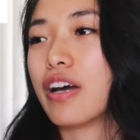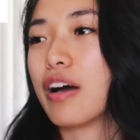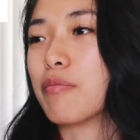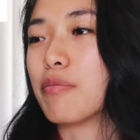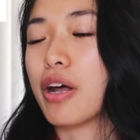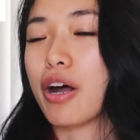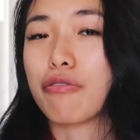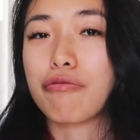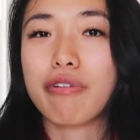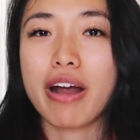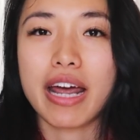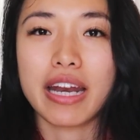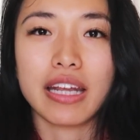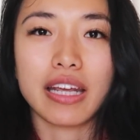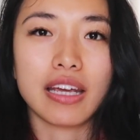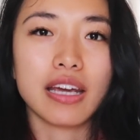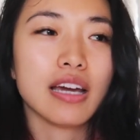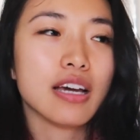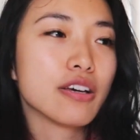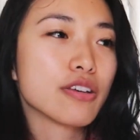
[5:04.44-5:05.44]
I'm not
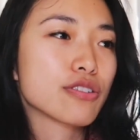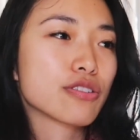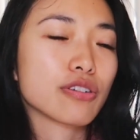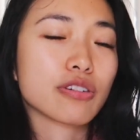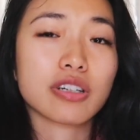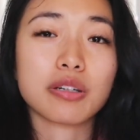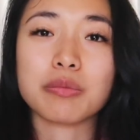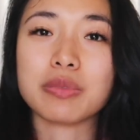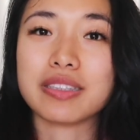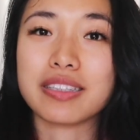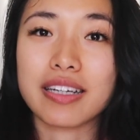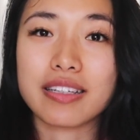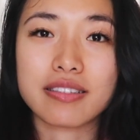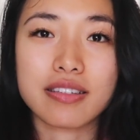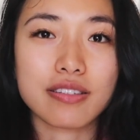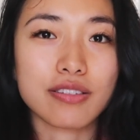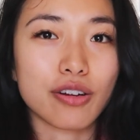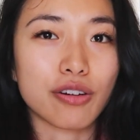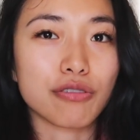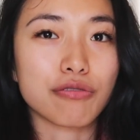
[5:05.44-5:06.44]
ready,
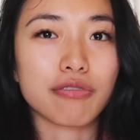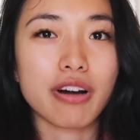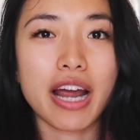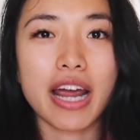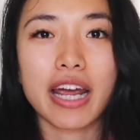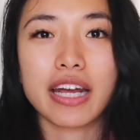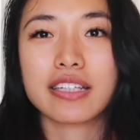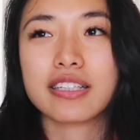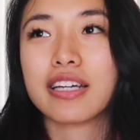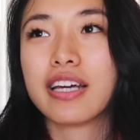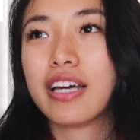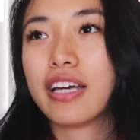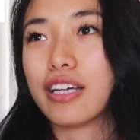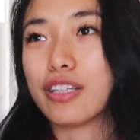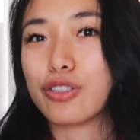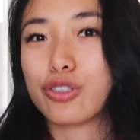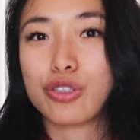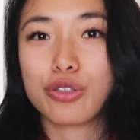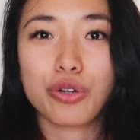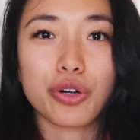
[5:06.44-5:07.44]
circumstances aren't right,
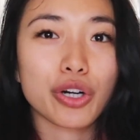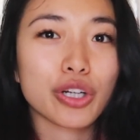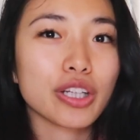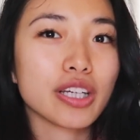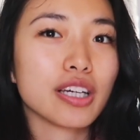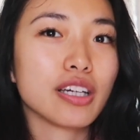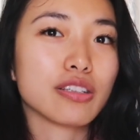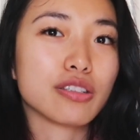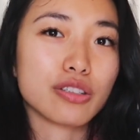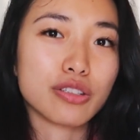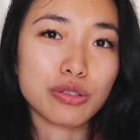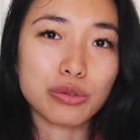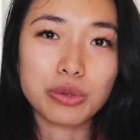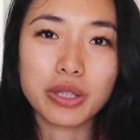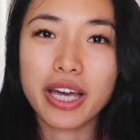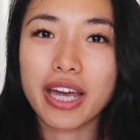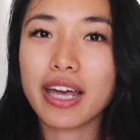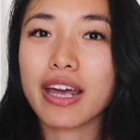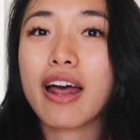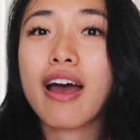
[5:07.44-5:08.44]
it's too early, it's too
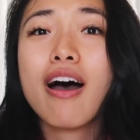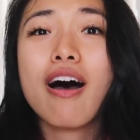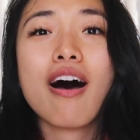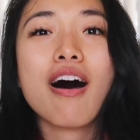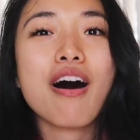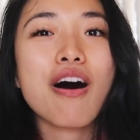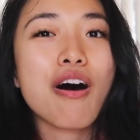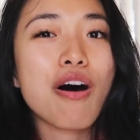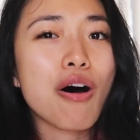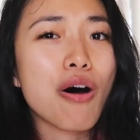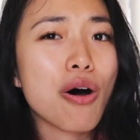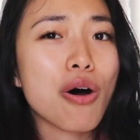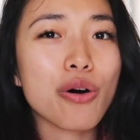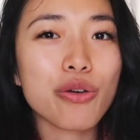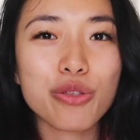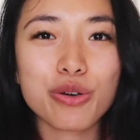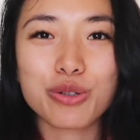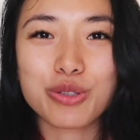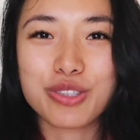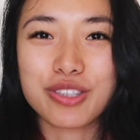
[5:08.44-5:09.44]
late,
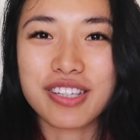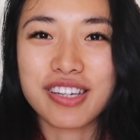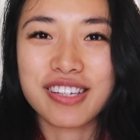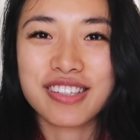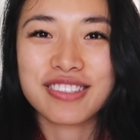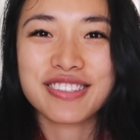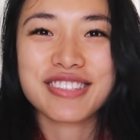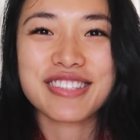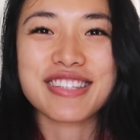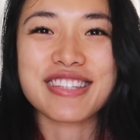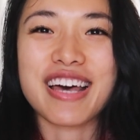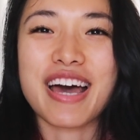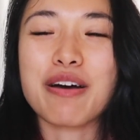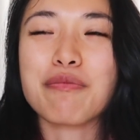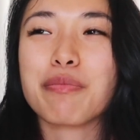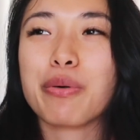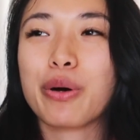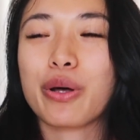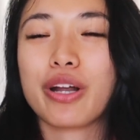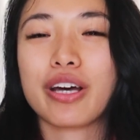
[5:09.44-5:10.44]
all those things
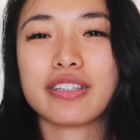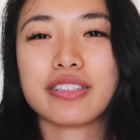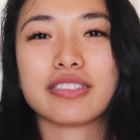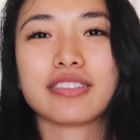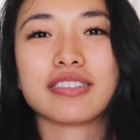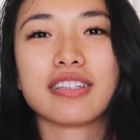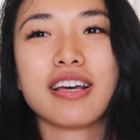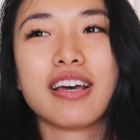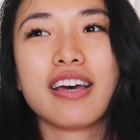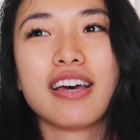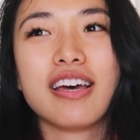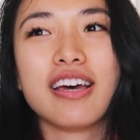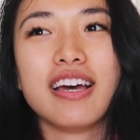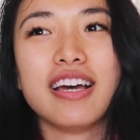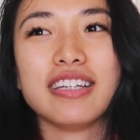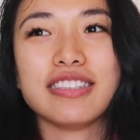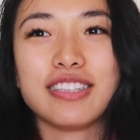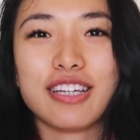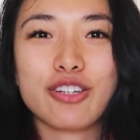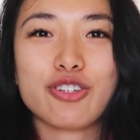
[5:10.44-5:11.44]
that put us
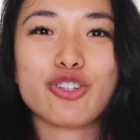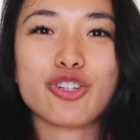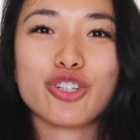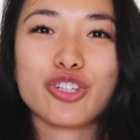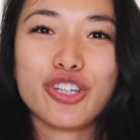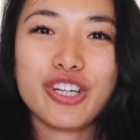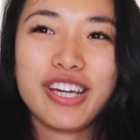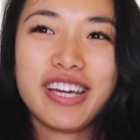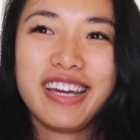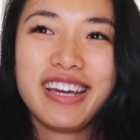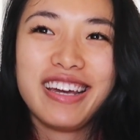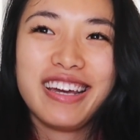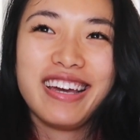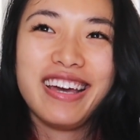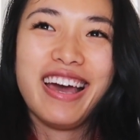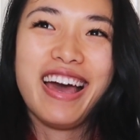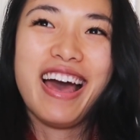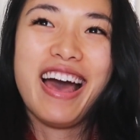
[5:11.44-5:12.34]
essentially